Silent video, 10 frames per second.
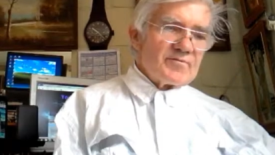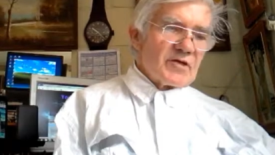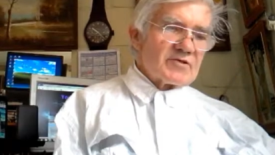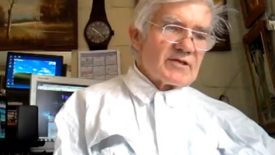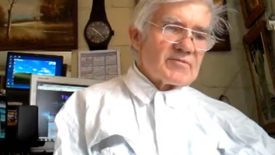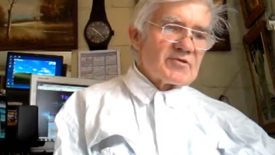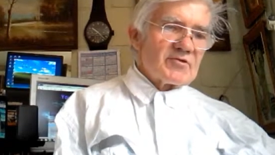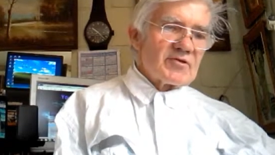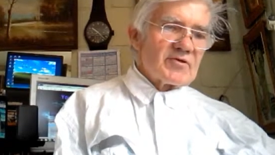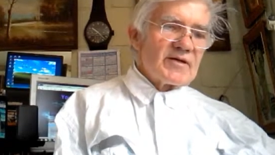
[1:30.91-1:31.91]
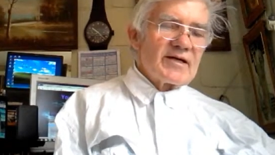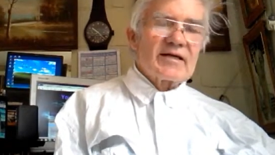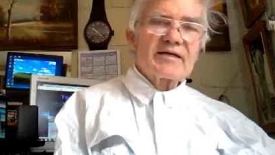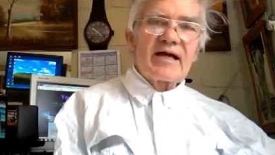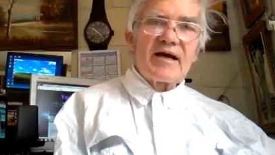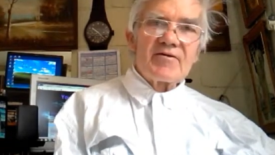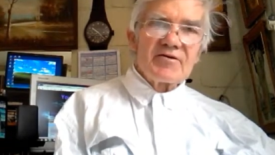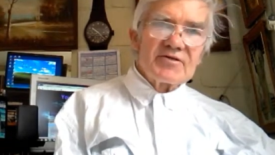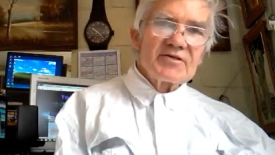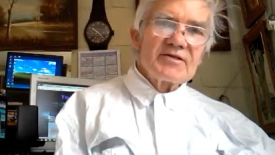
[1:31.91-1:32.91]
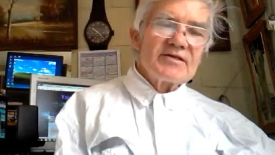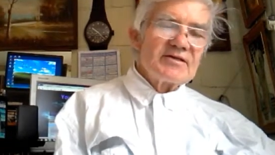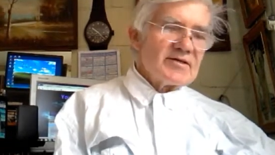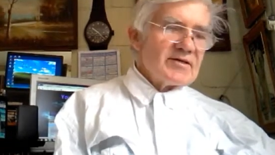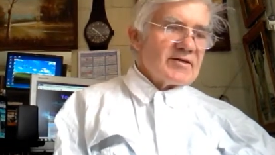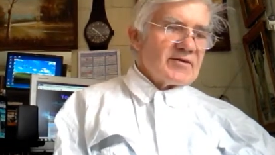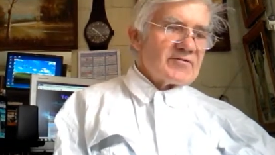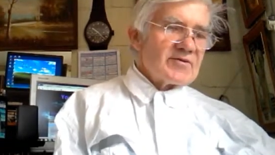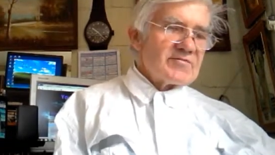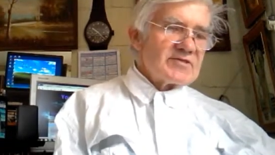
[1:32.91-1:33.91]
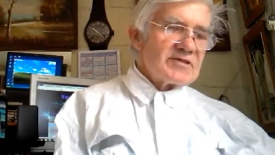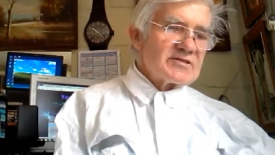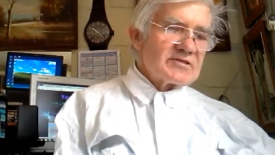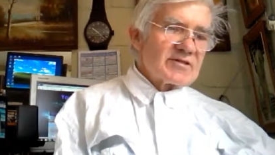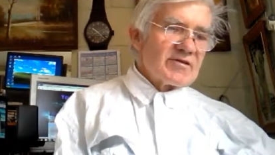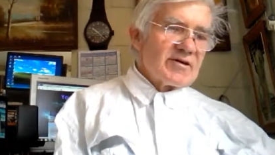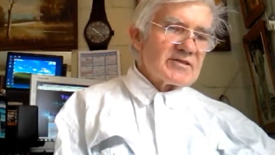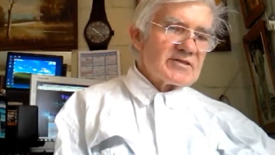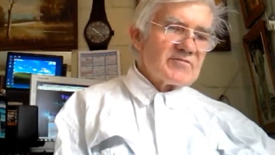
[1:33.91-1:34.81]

because I'm talking about a guarantee from Jesus Christ.